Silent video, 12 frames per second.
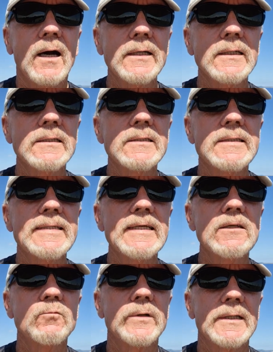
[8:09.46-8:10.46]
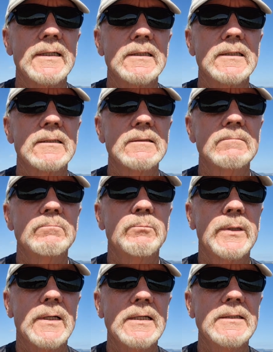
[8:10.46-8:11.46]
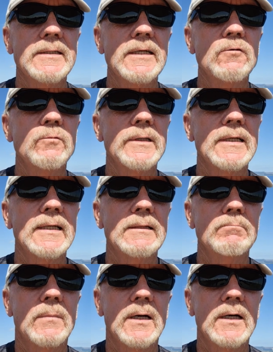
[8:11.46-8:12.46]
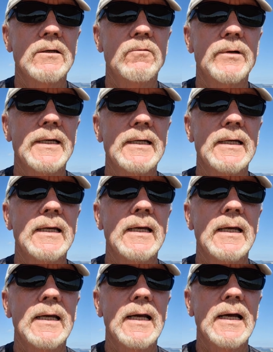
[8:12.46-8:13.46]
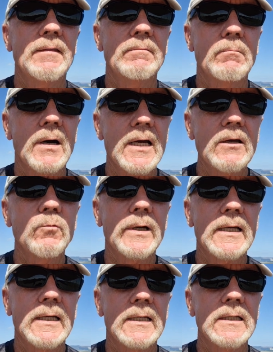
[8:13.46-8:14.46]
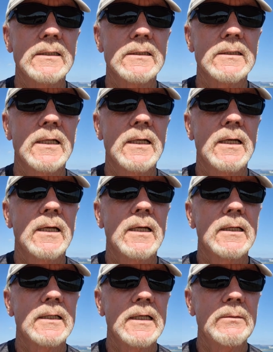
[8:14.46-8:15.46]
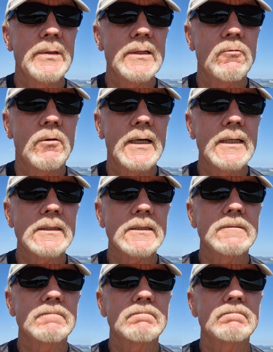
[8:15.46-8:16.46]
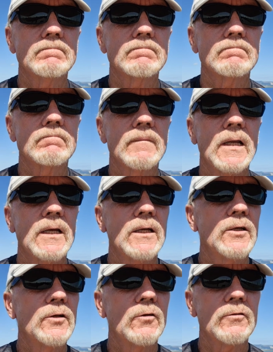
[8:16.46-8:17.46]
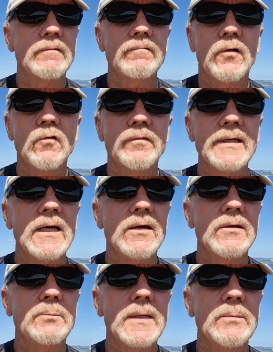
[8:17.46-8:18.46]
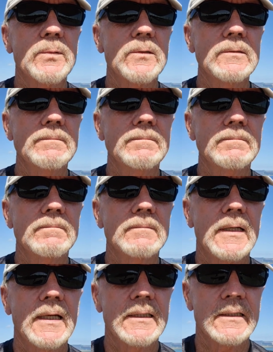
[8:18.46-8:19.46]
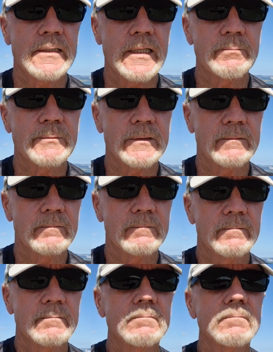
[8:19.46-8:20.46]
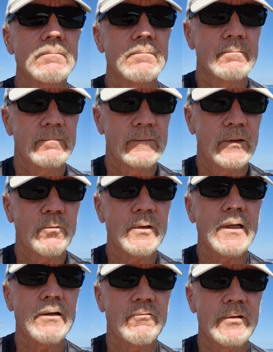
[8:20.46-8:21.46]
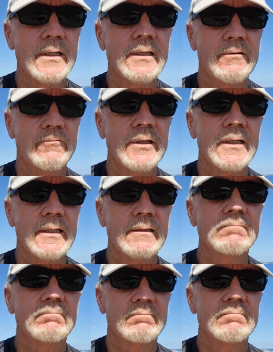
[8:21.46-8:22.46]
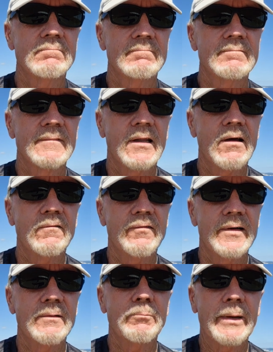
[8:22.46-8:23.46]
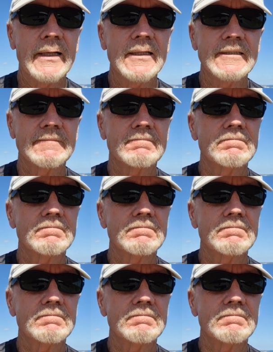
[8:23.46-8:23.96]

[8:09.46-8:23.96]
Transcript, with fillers: I can deal with it, but I deal with it in my way. And my way is keeping quiet, not involving other people, except the one I really, really love, Belle.